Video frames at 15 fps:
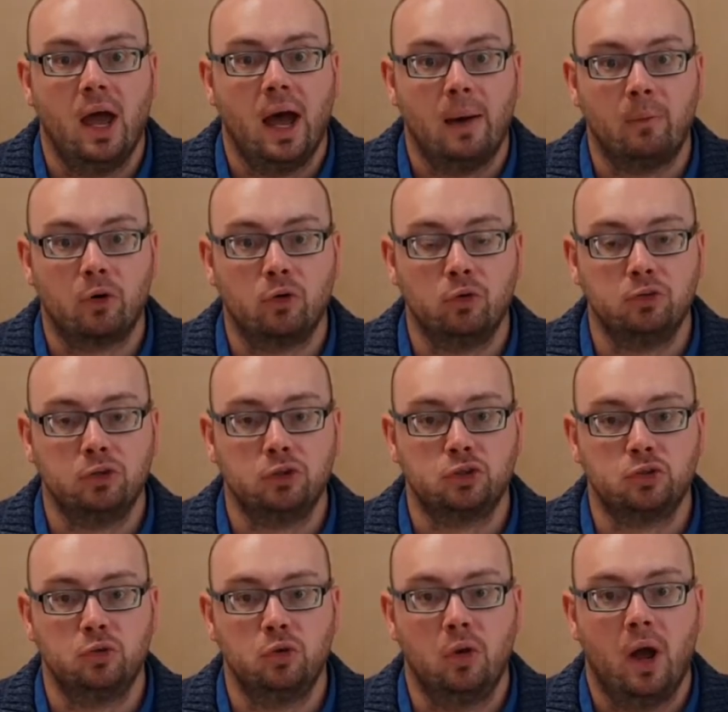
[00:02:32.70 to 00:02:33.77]
and we're going to
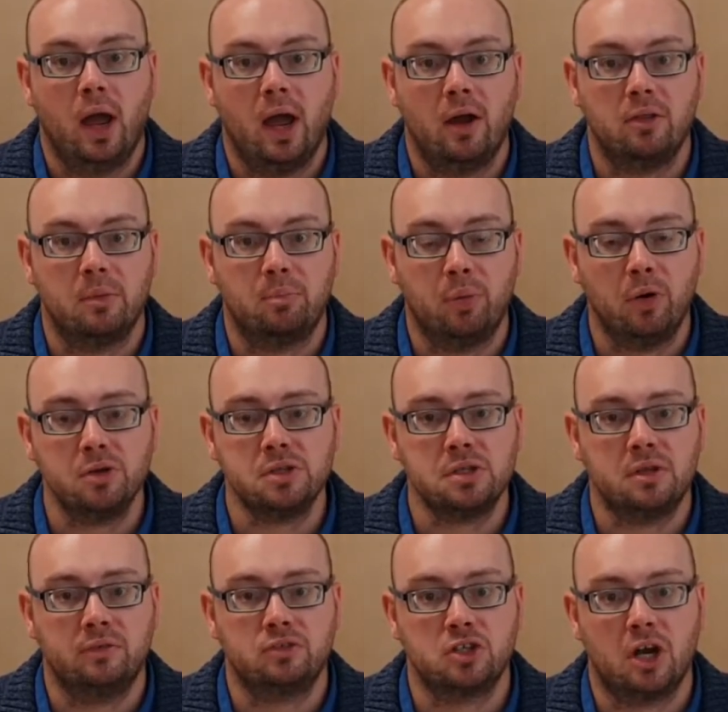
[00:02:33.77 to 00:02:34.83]
show how the
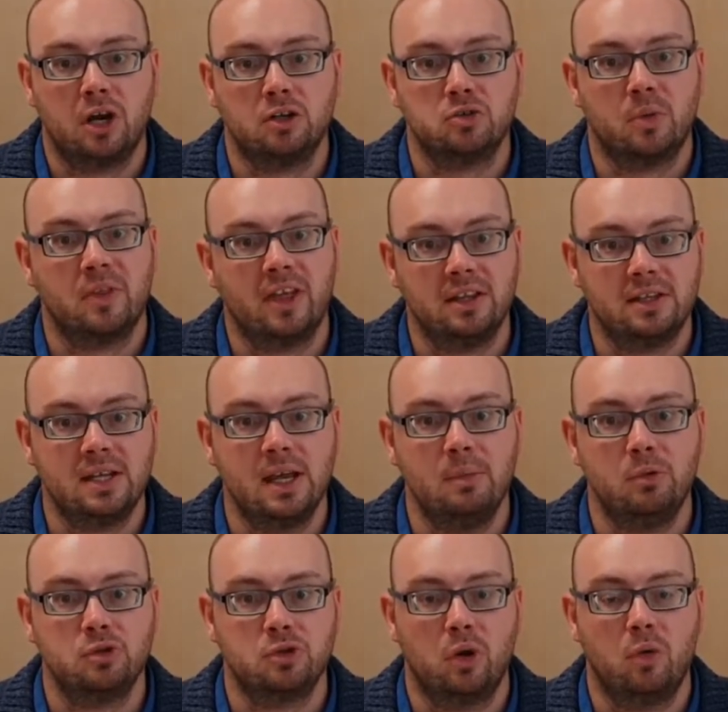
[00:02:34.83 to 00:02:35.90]
positive charge within
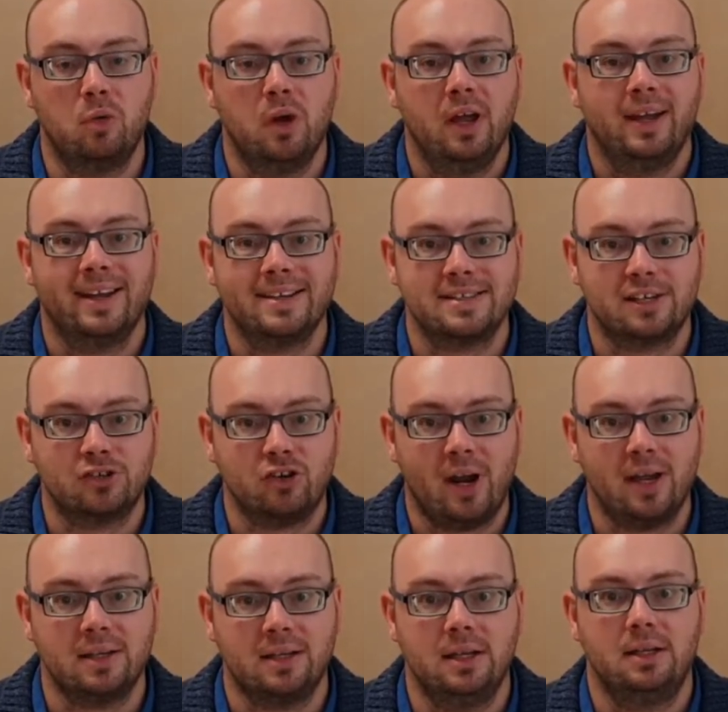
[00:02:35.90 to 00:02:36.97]
table salt gets
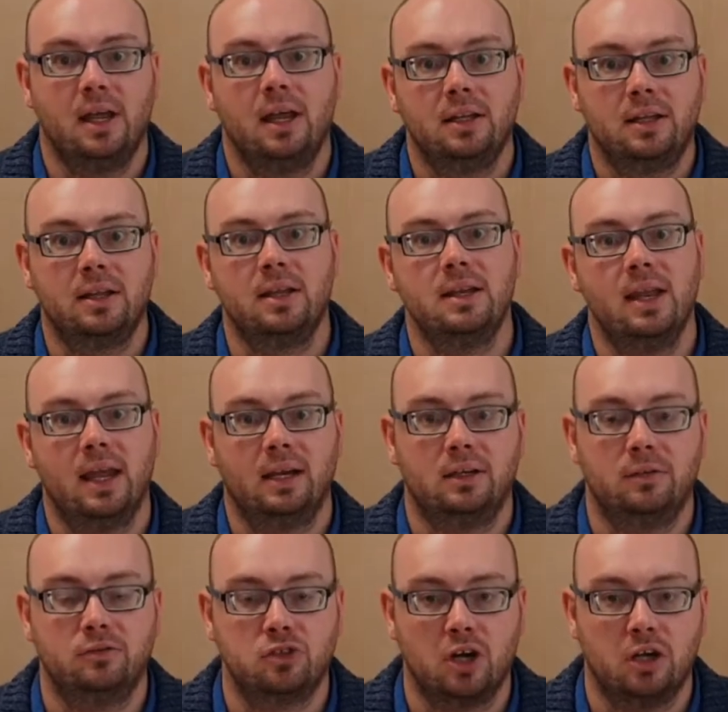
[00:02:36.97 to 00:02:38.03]
attracted to the
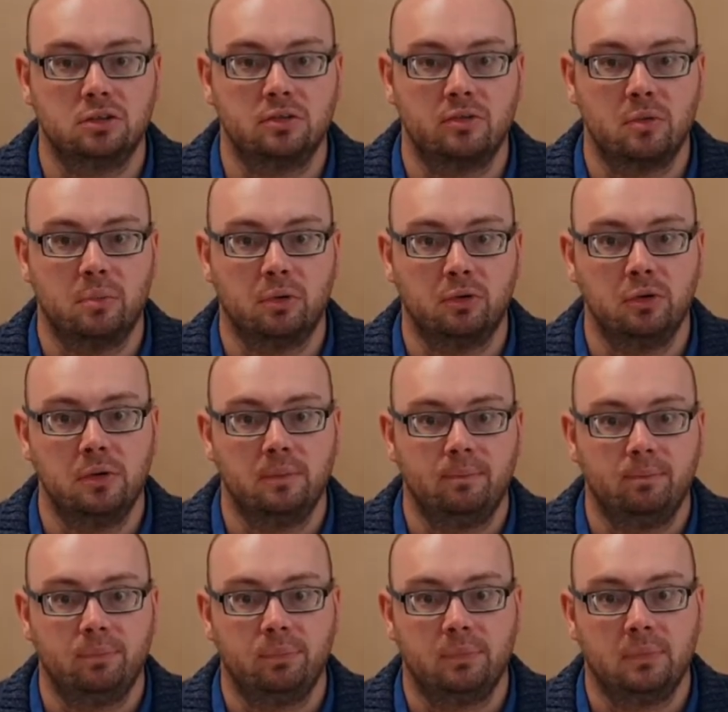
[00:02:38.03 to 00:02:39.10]
negative charge of the balloon.
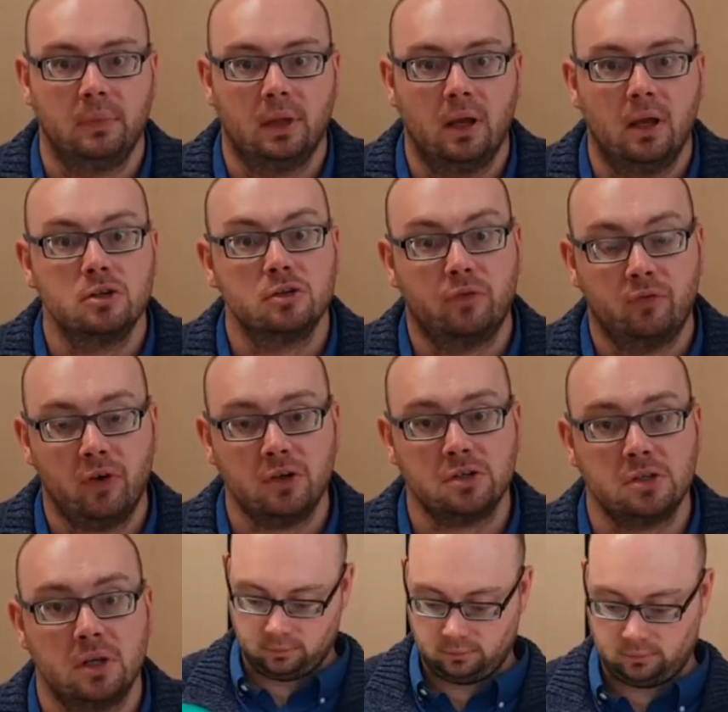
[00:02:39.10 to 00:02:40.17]
So
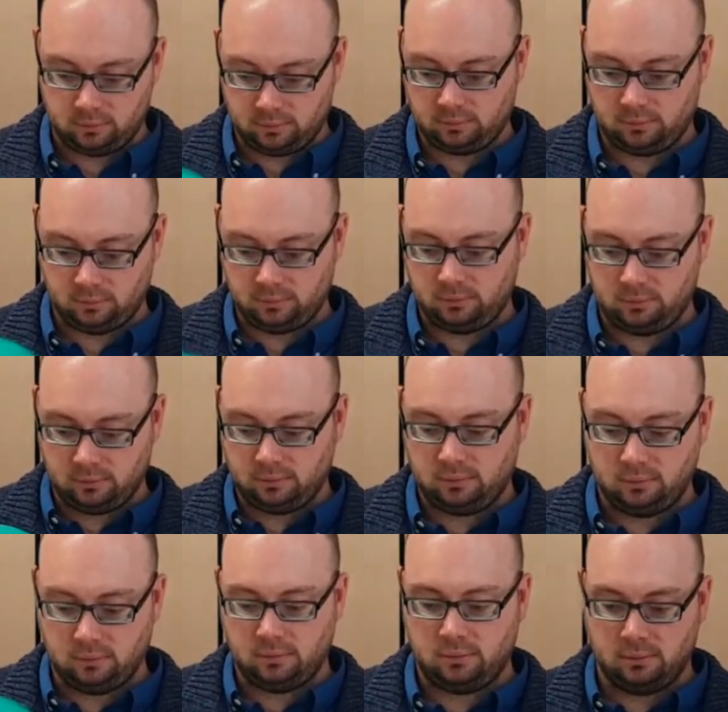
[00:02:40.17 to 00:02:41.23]
first, I'm going to rub the
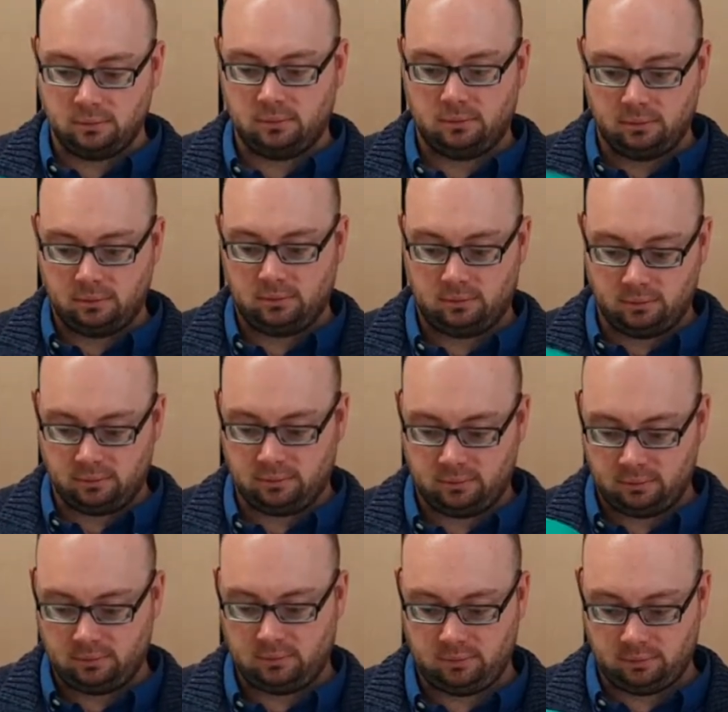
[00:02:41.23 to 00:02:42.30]
balloon on my jumper to
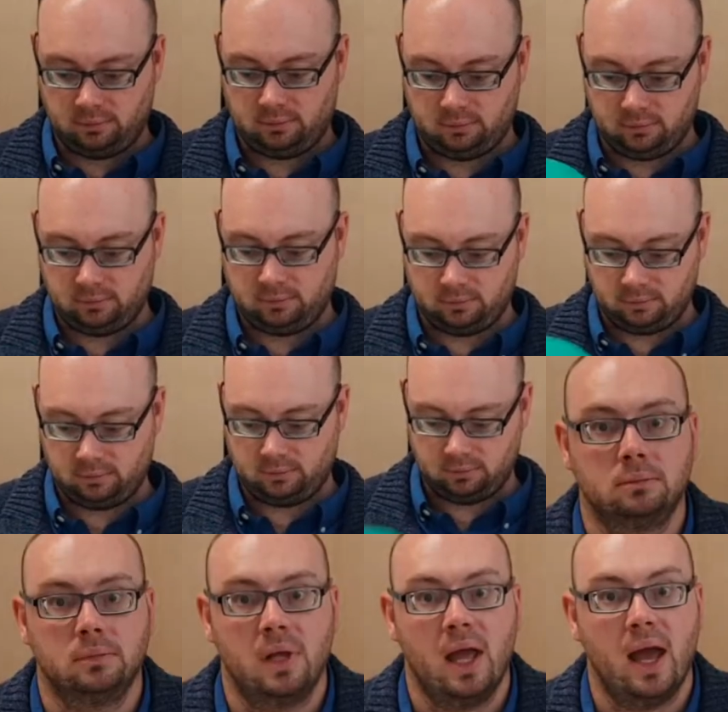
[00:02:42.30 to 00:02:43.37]
charge it up,
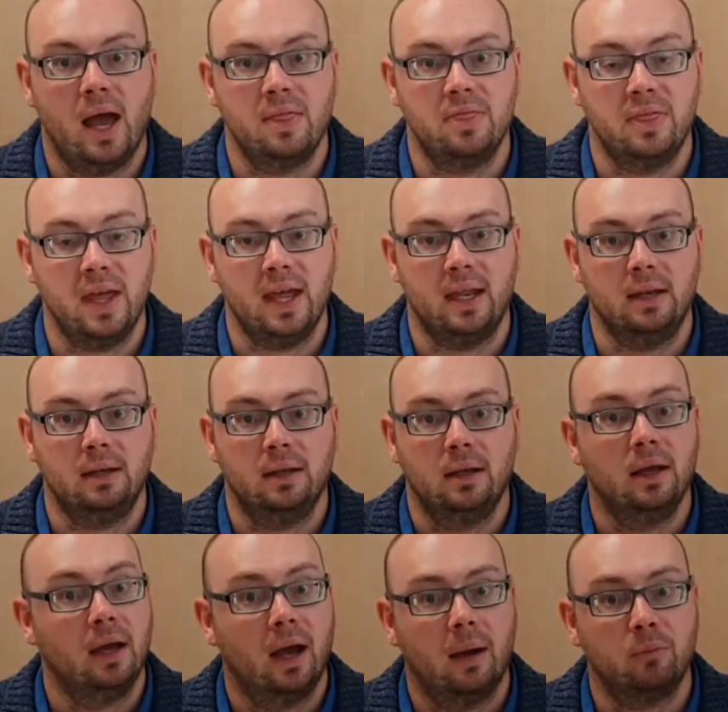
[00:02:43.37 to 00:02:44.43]
and then
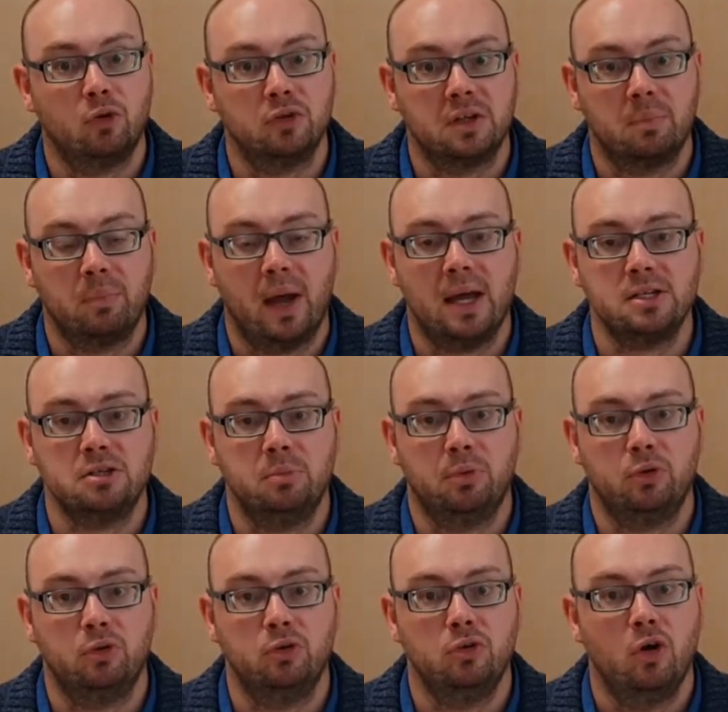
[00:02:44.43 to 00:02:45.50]
I'm going to pass the
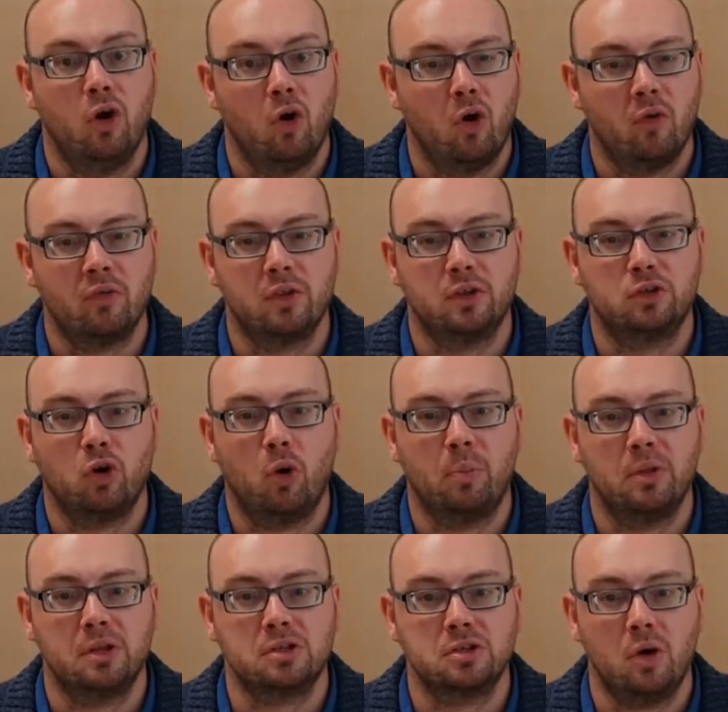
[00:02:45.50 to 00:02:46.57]
balloon over the top of
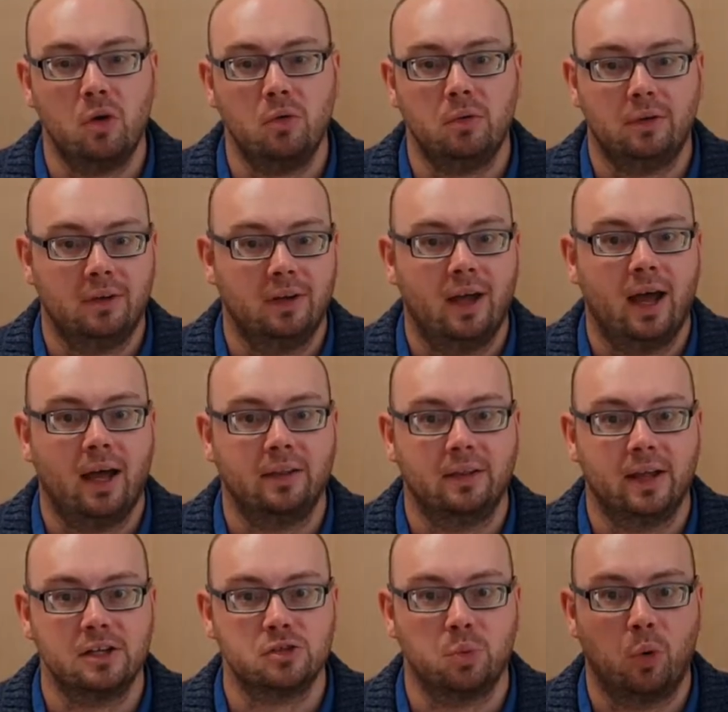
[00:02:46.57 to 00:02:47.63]
the salt, and
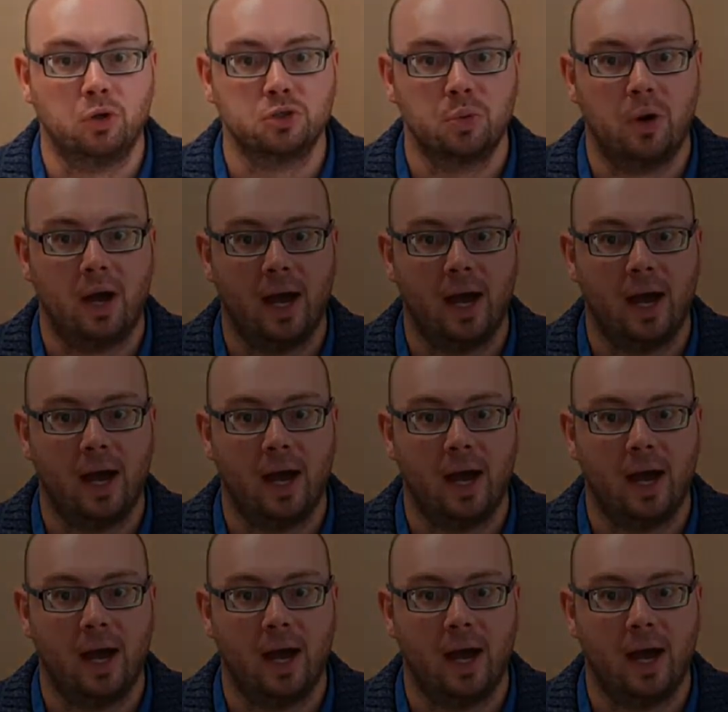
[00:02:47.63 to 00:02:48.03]
let's watch what